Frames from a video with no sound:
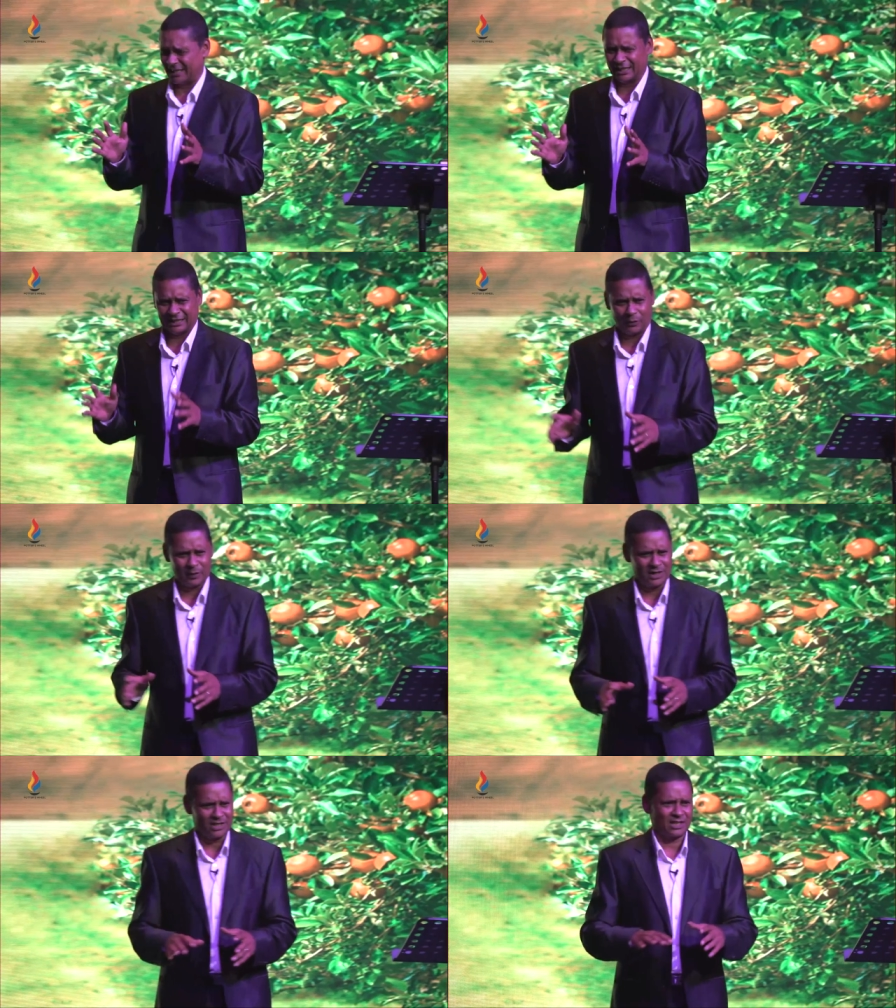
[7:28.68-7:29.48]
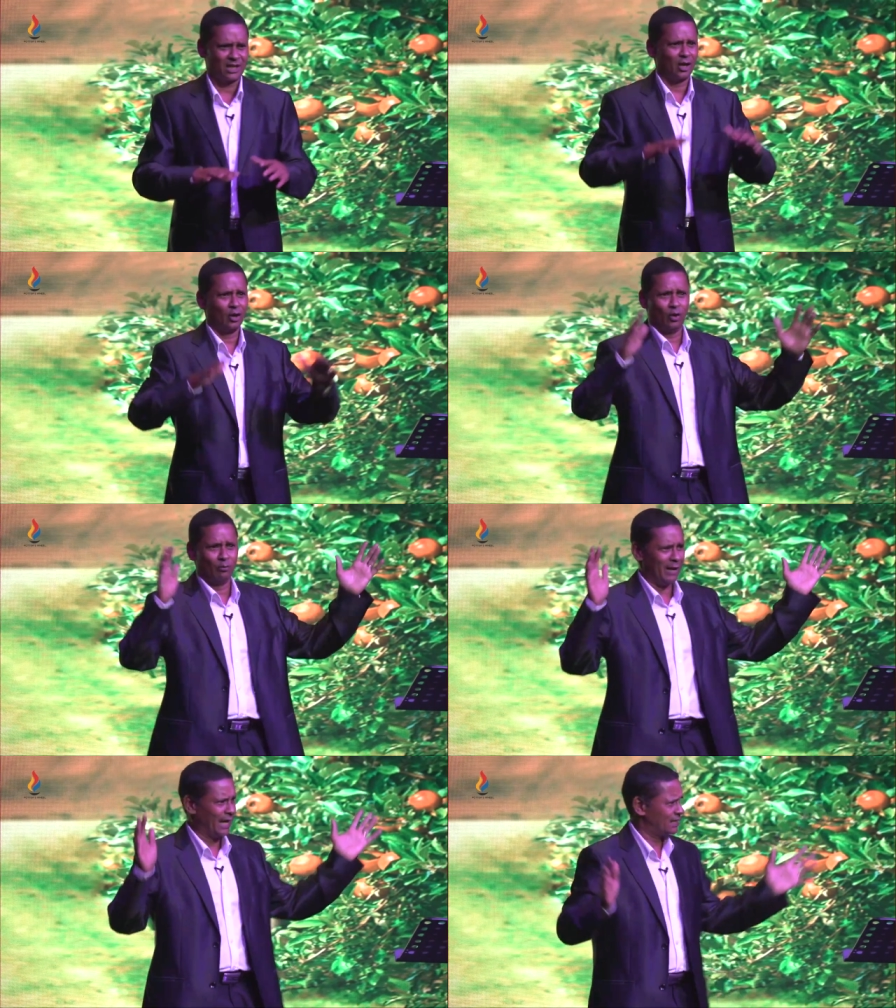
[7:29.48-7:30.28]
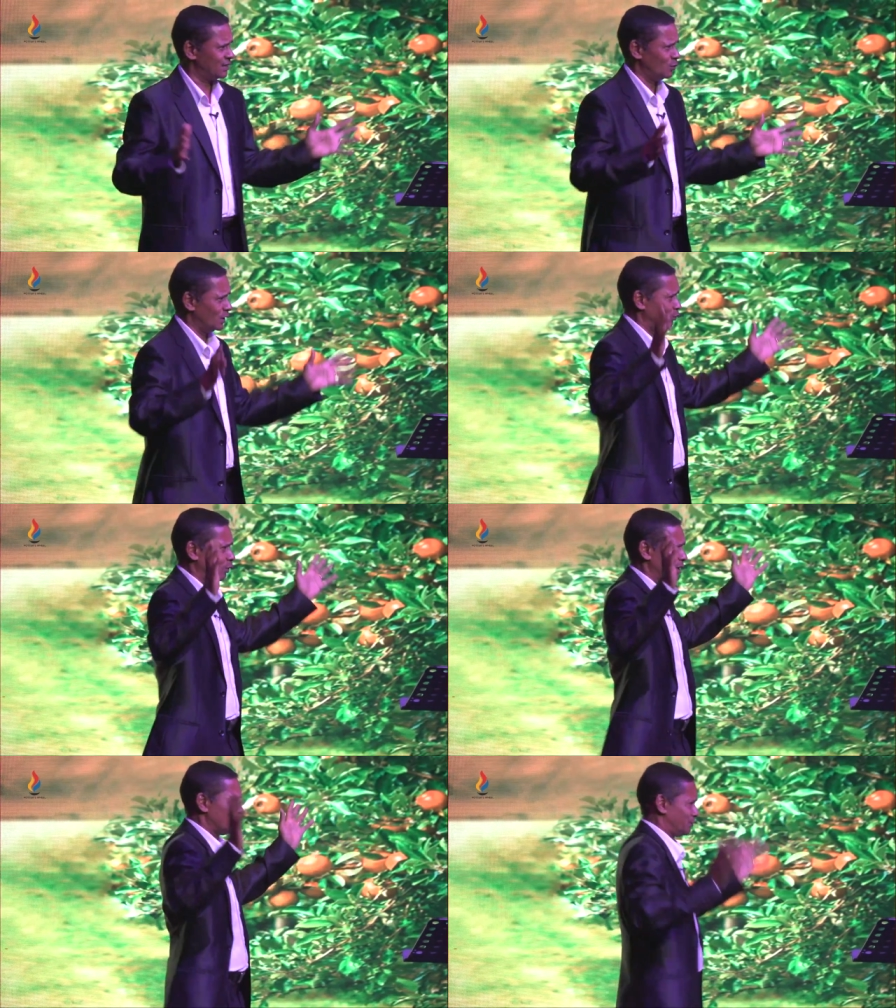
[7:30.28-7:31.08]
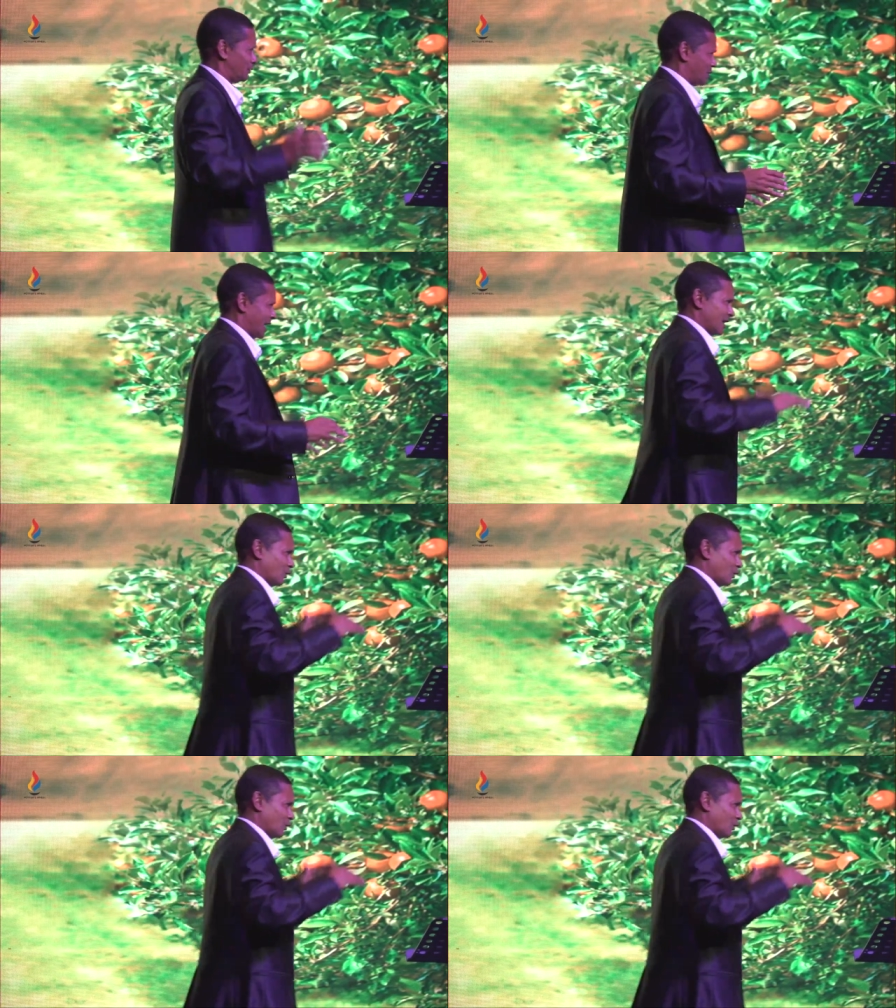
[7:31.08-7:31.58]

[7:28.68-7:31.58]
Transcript: that they were going to say, Oh, mighty one, wonderful brother,